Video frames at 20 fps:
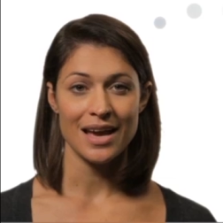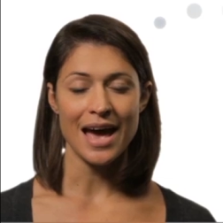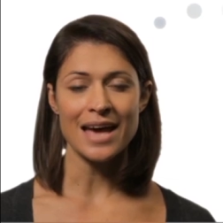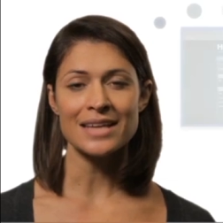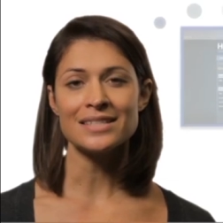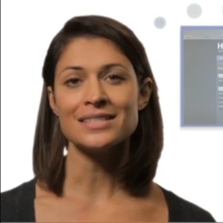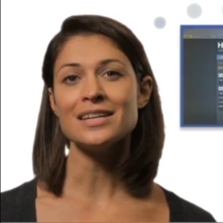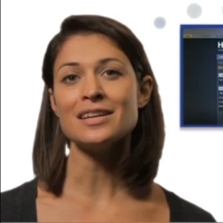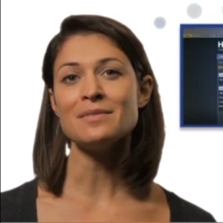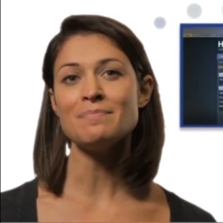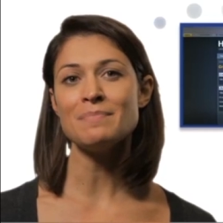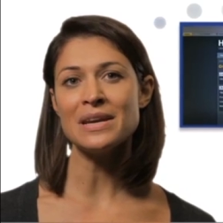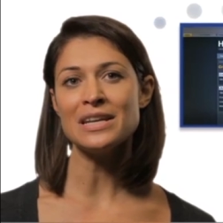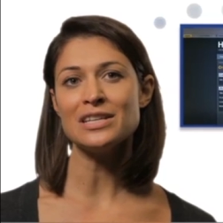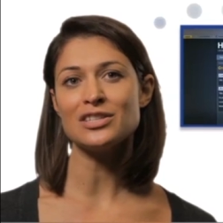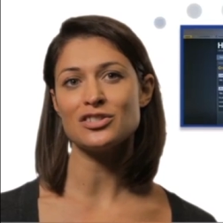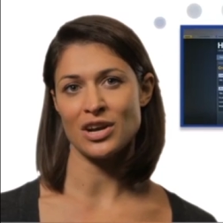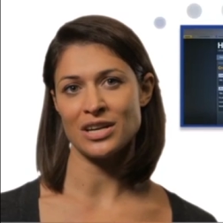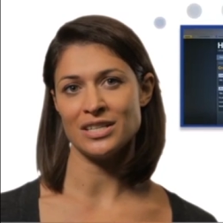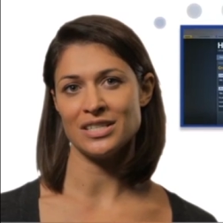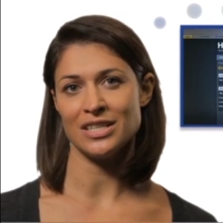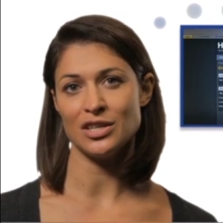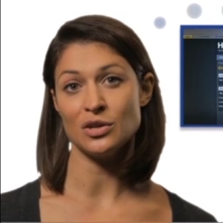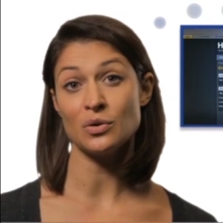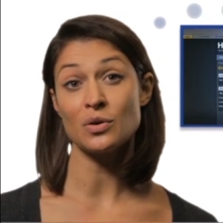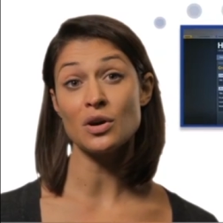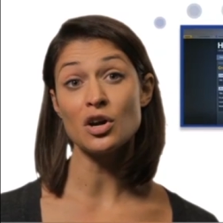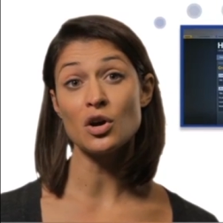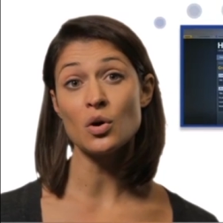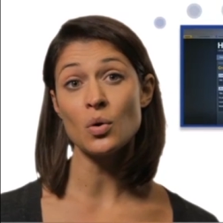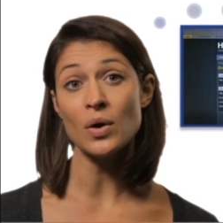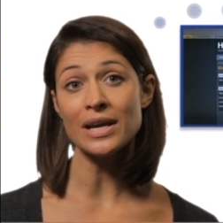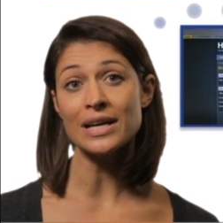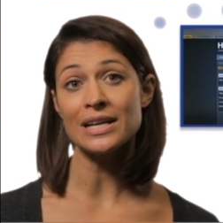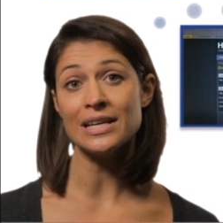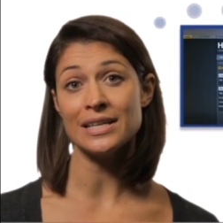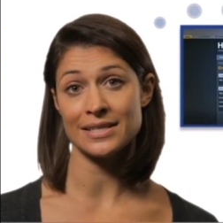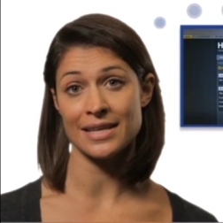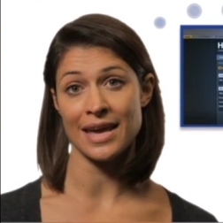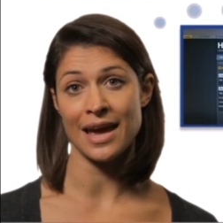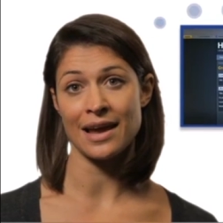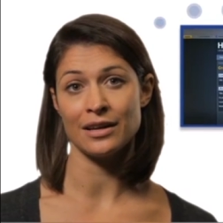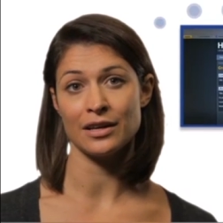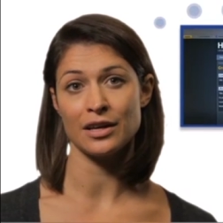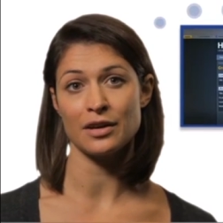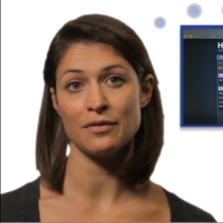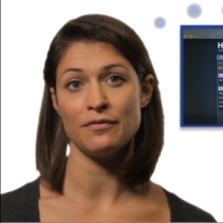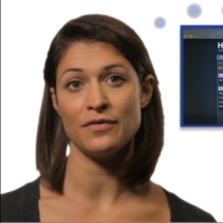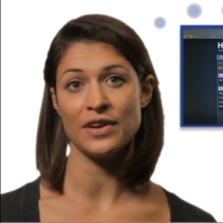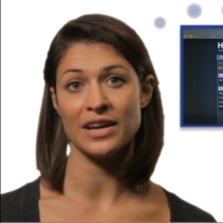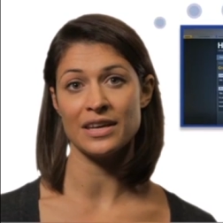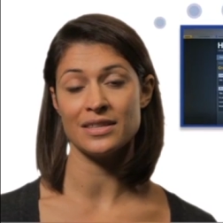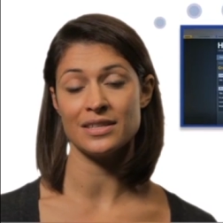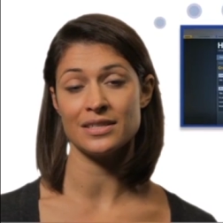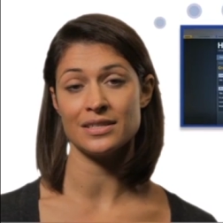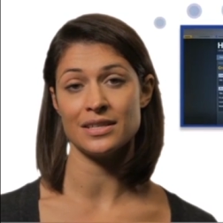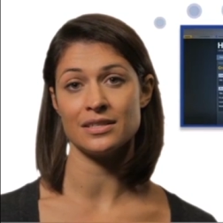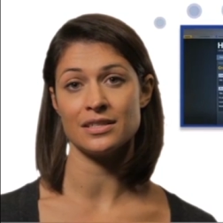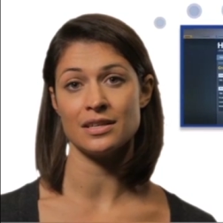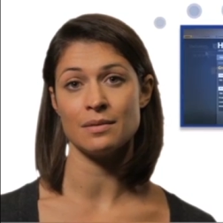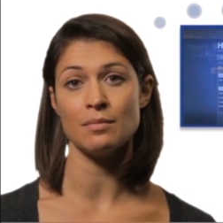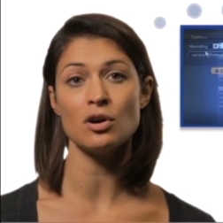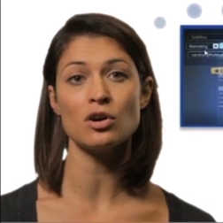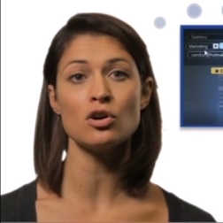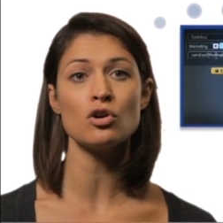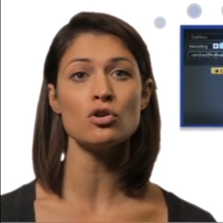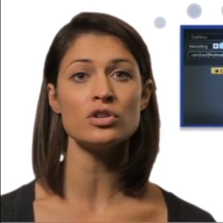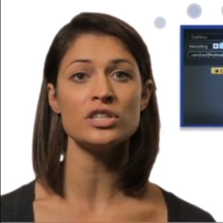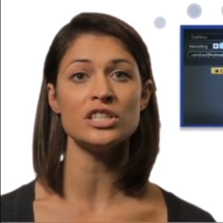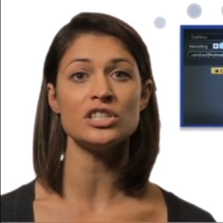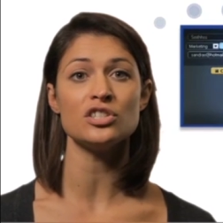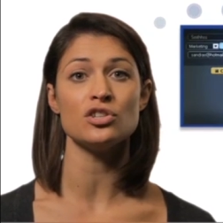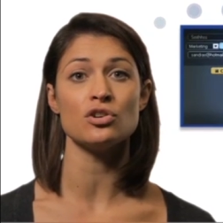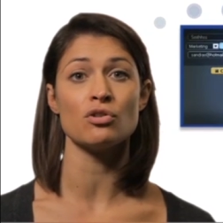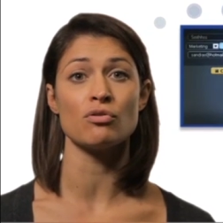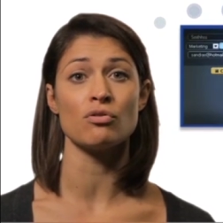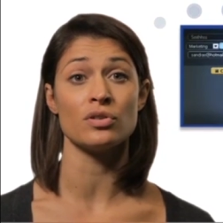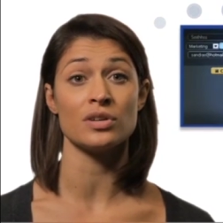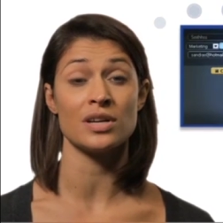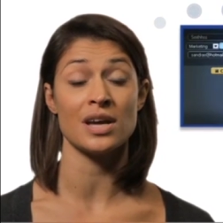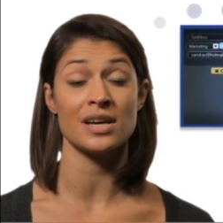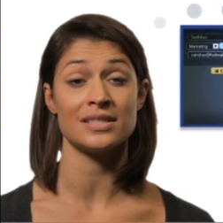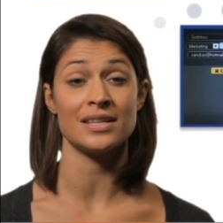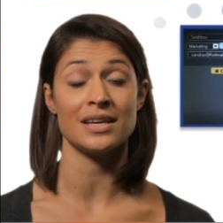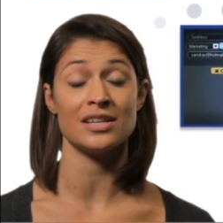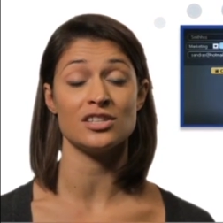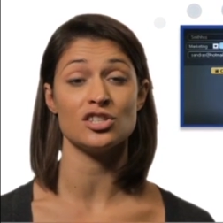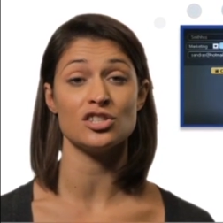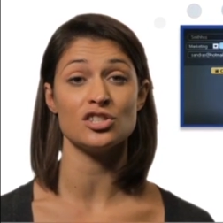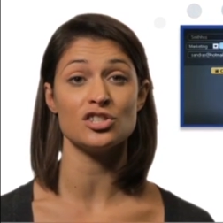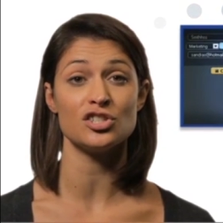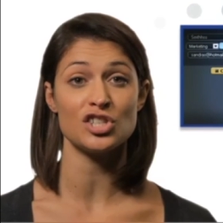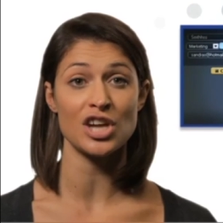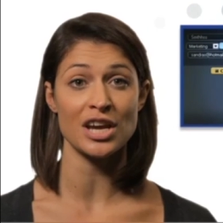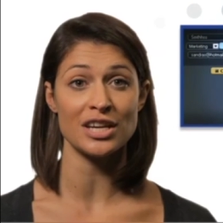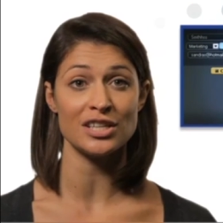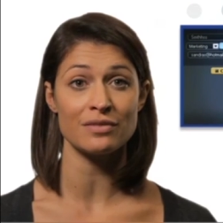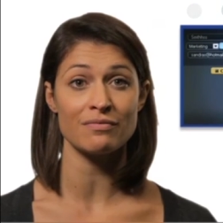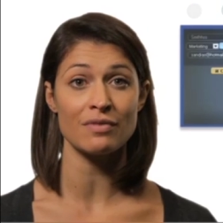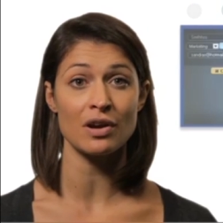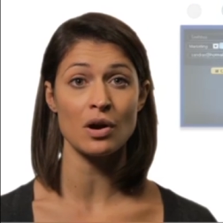As an administrator, you can quickly scale and configure the system according to your organisation's changing